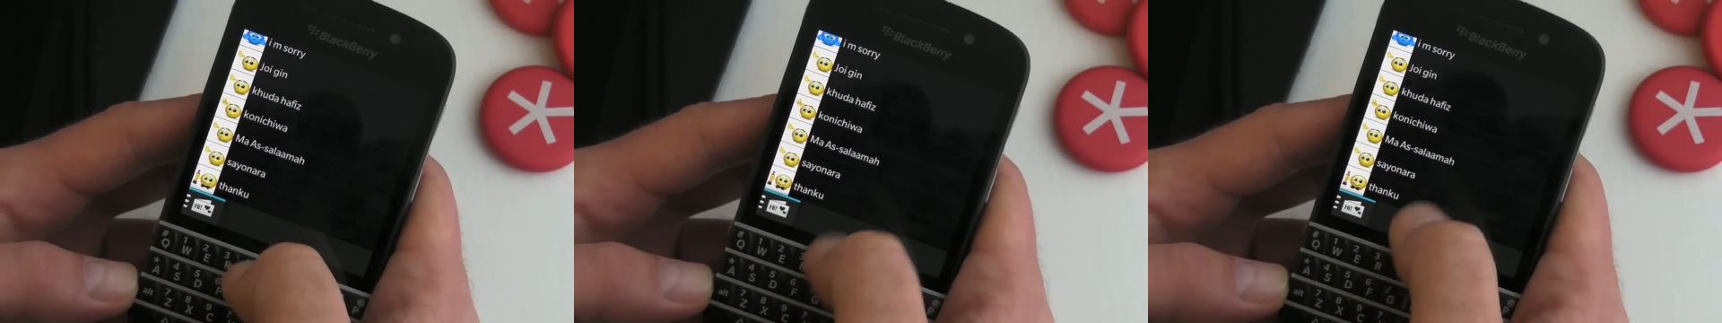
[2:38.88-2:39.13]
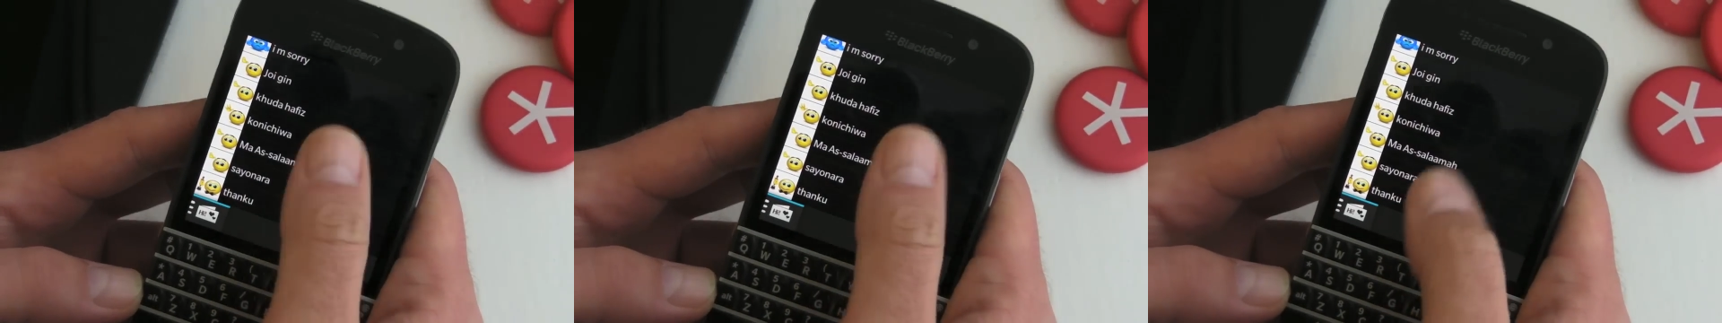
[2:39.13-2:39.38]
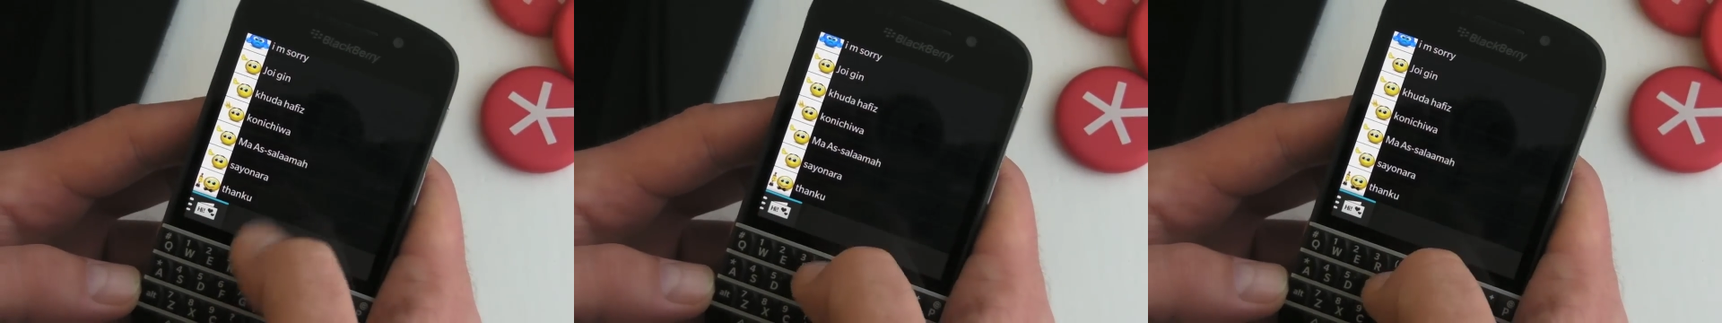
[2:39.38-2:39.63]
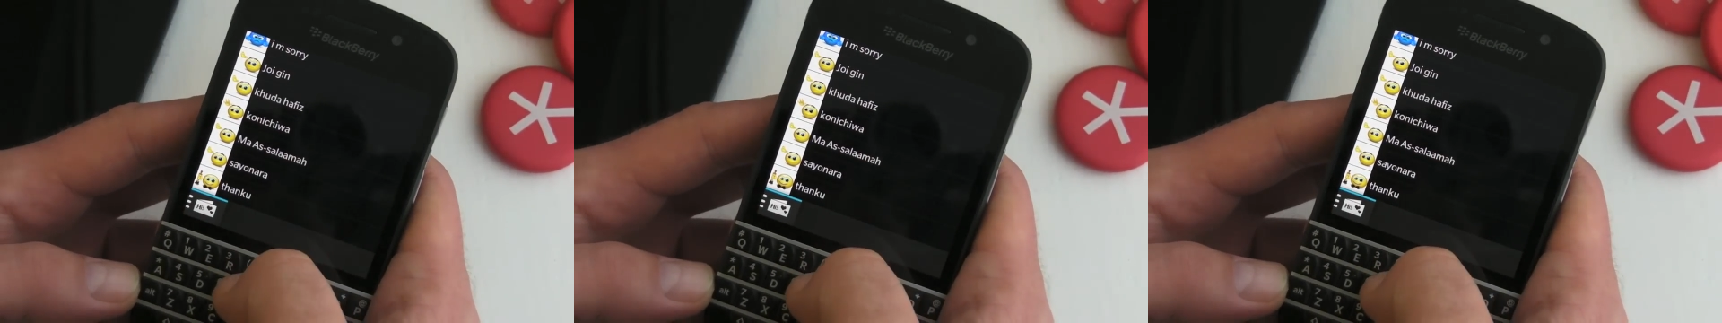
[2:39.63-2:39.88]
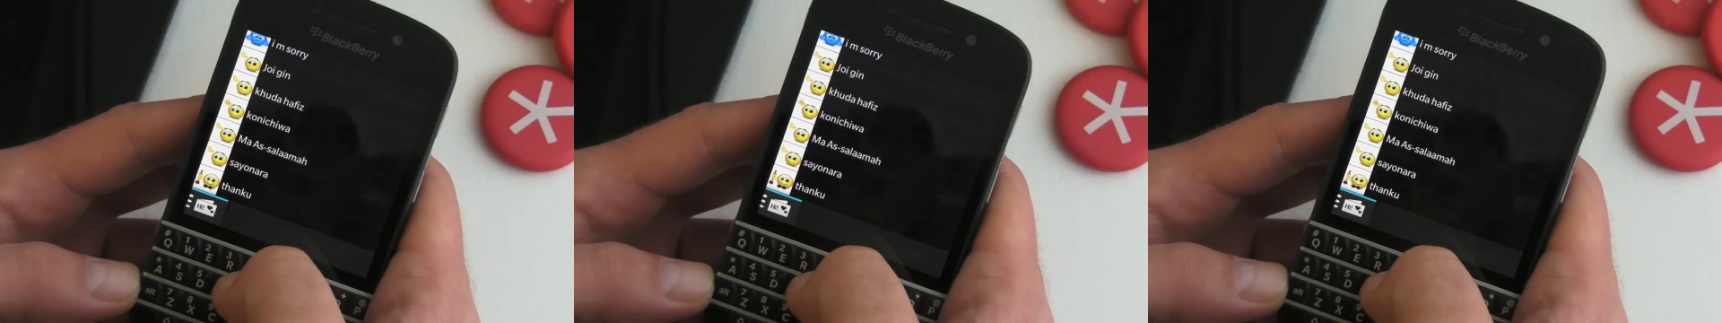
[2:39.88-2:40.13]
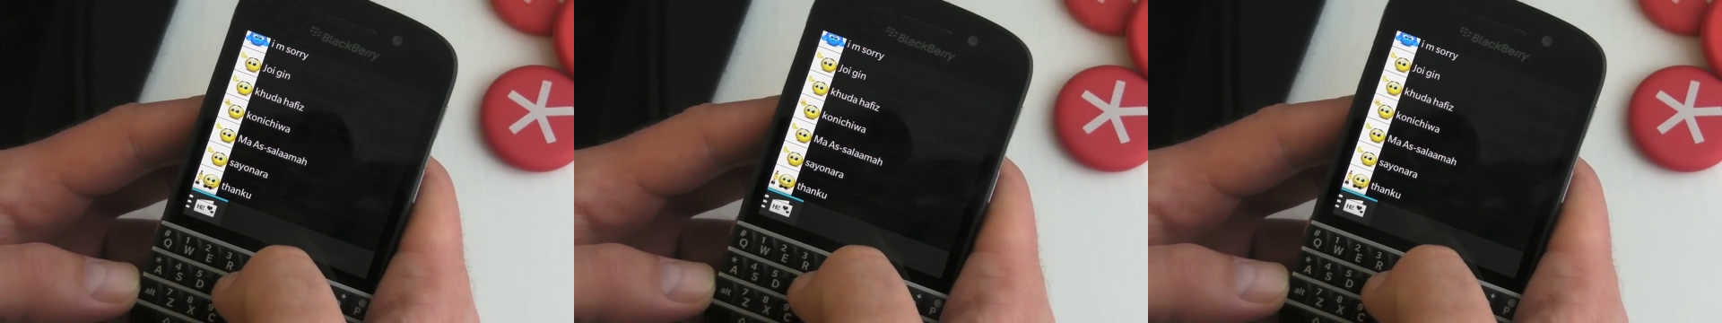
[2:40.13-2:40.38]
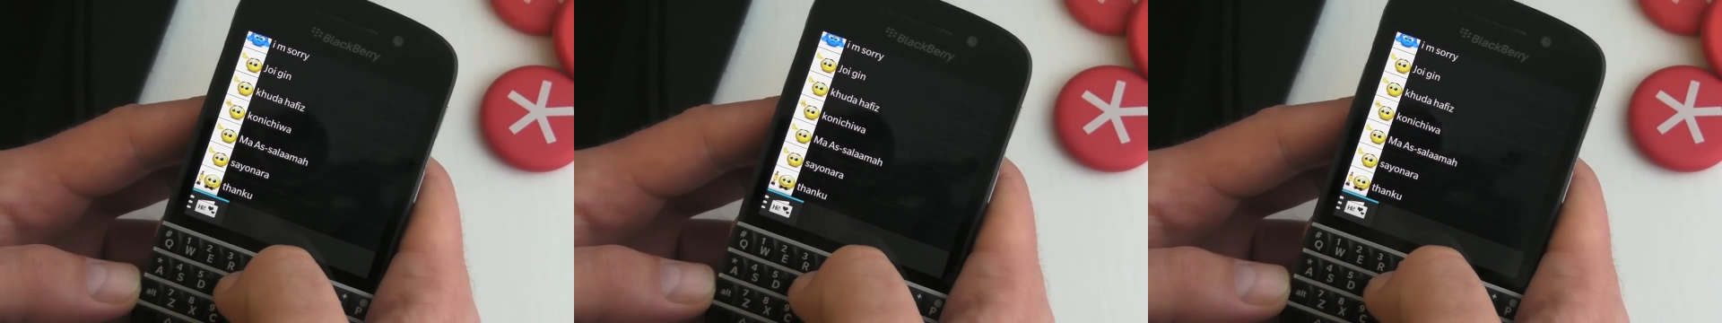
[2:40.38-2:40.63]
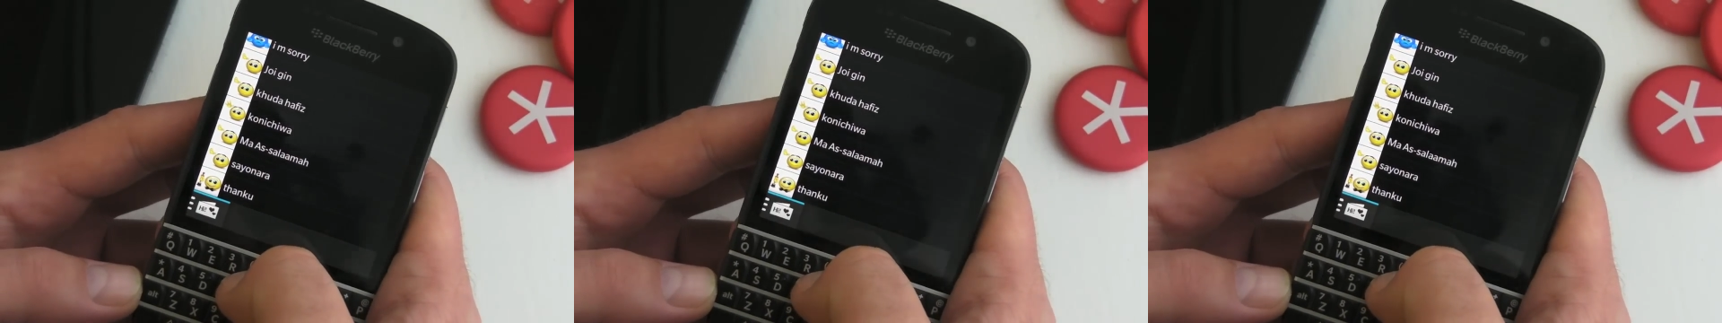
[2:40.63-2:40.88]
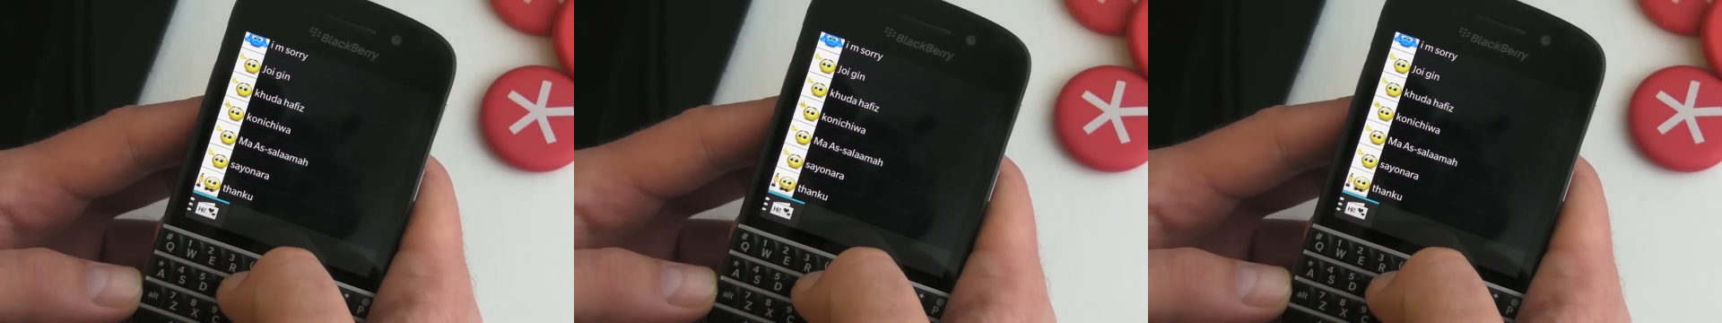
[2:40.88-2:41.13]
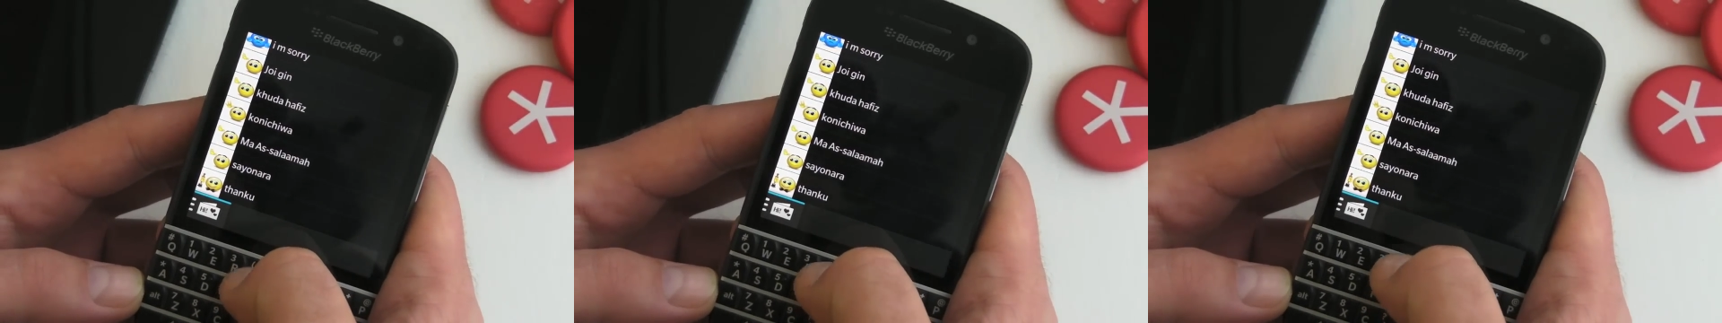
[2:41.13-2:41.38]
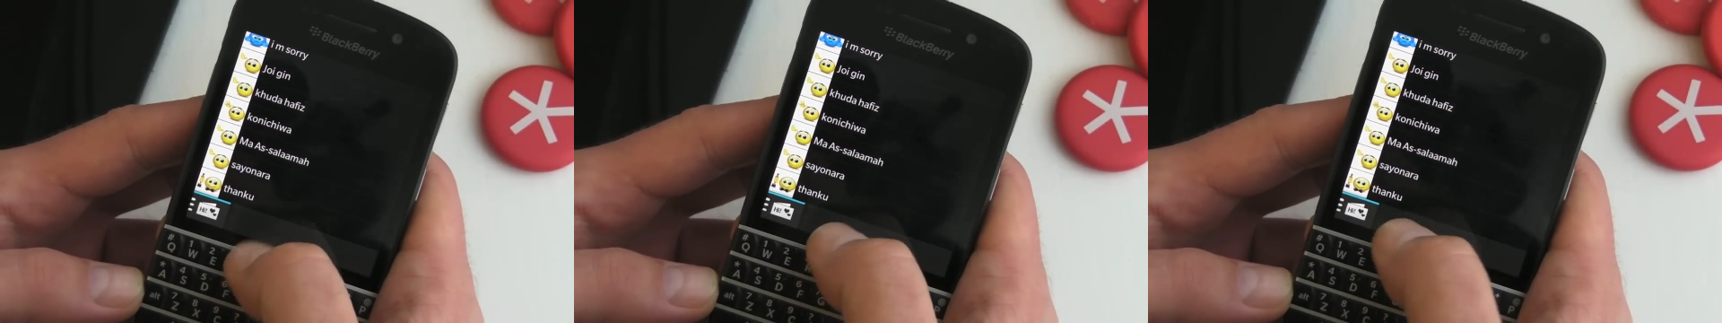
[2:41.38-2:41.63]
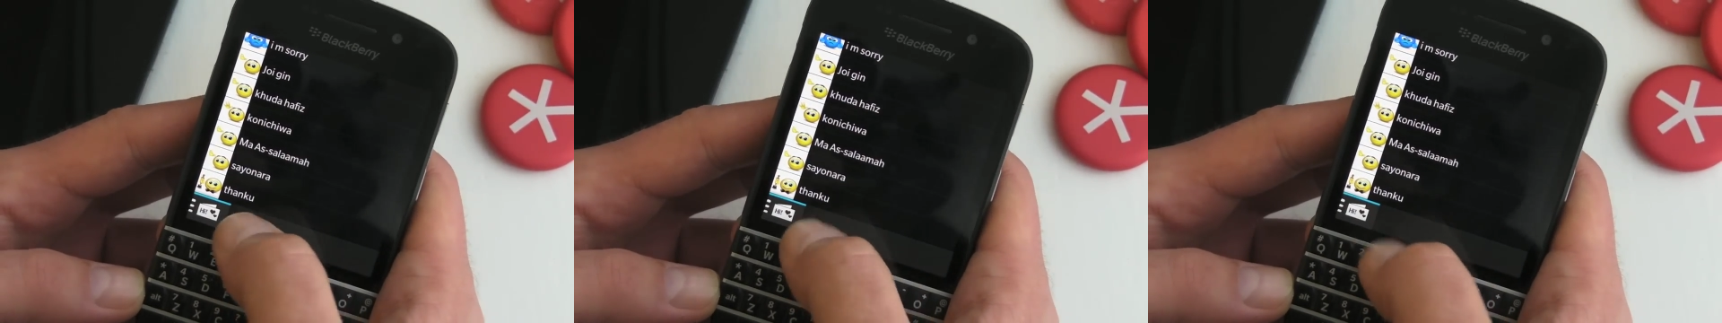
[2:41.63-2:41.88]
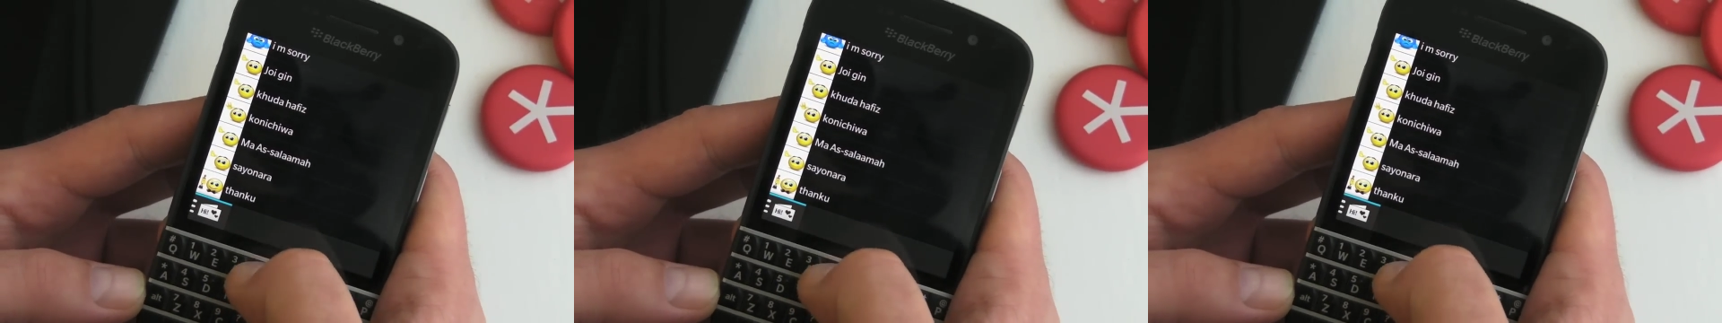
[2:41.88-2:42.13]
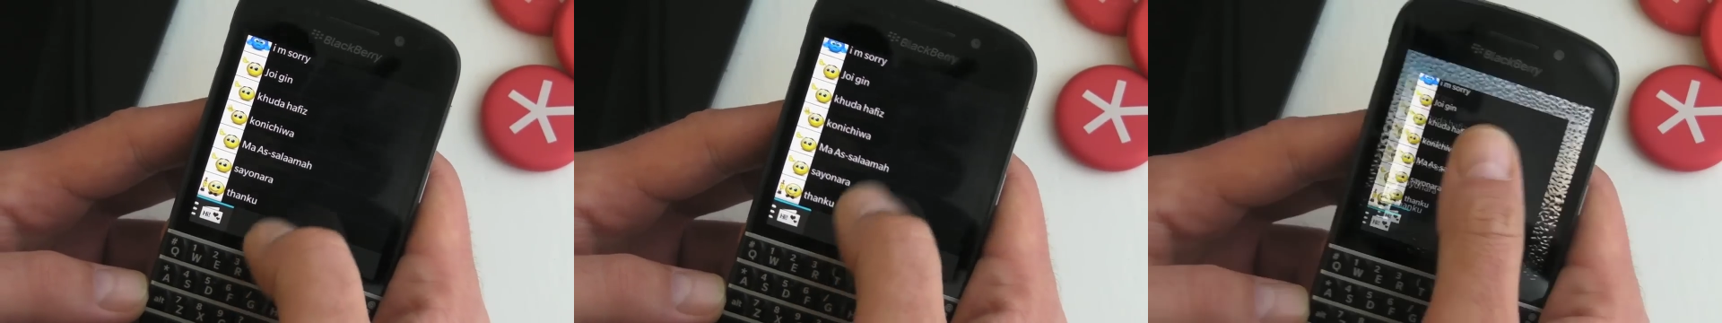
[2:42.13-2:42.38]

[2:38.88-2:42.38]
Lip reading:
[unreadable: no face in view]